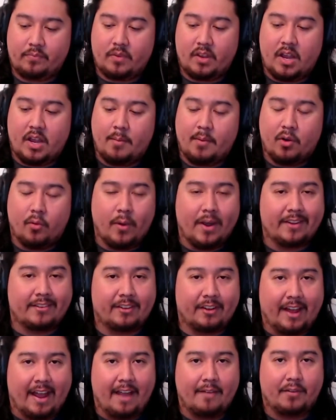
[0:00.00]
I'm going to wait till
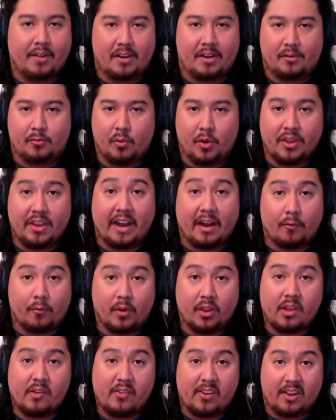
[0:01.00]
I have like one that I
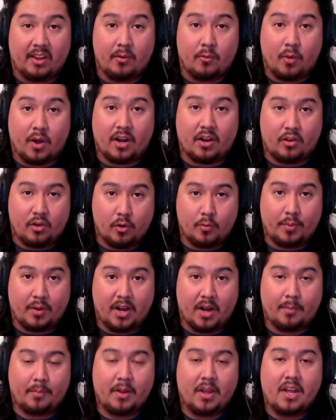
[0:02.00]
really, really want to open
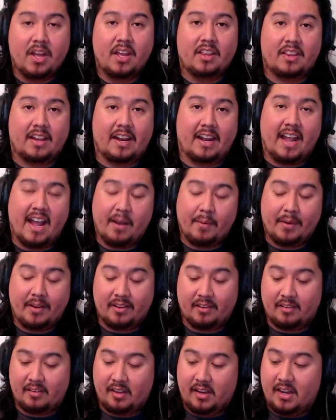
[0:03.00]
up that I can't wait to
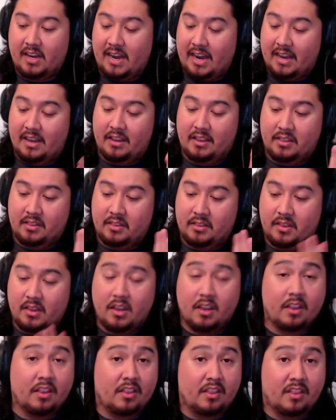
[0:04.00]
see, and
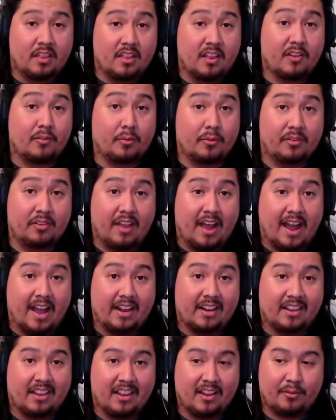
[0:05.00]
this was that.
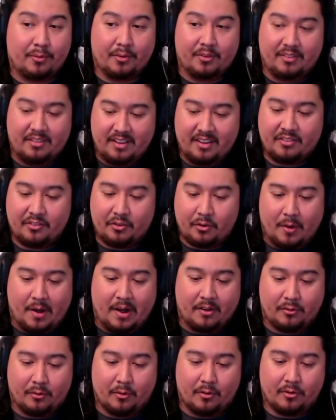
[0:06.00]
This was this
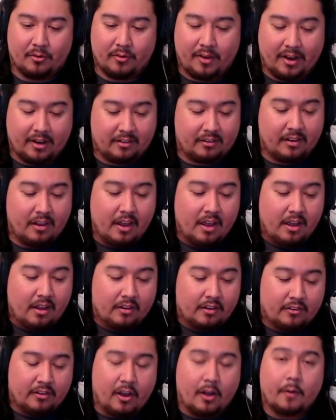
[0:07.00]
Tyrannosaurus Rex.
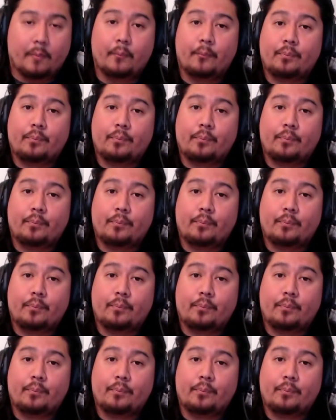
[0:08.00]
So,